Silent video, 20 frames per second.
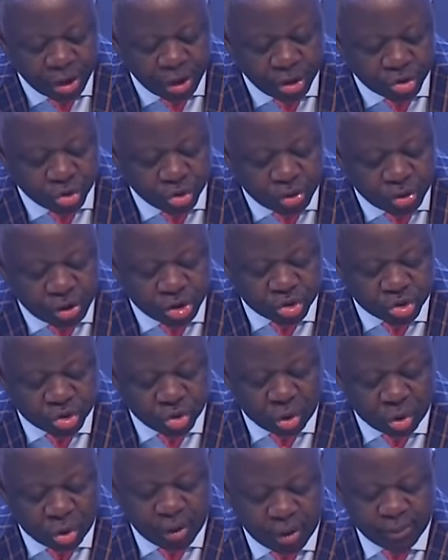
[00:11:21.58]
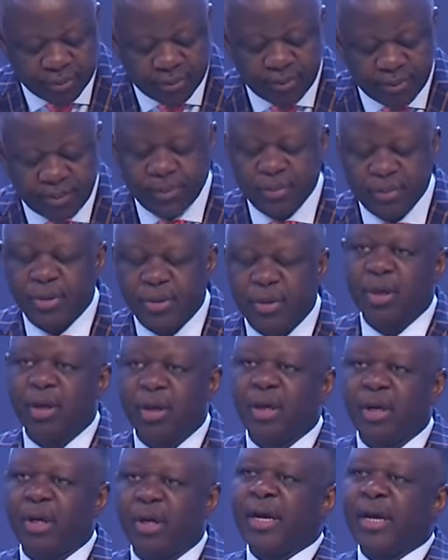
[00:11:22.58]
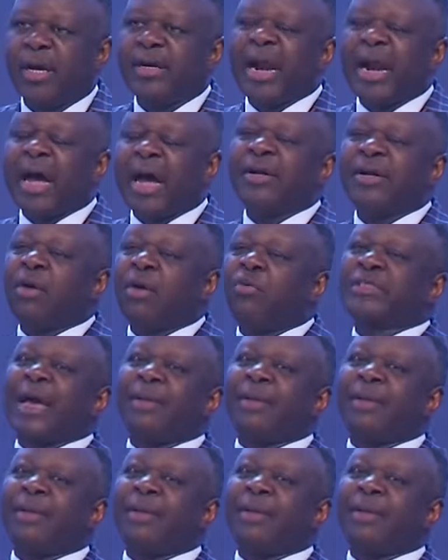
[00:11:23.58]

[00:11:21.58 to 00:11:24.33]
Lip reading: to destroy. Now there was a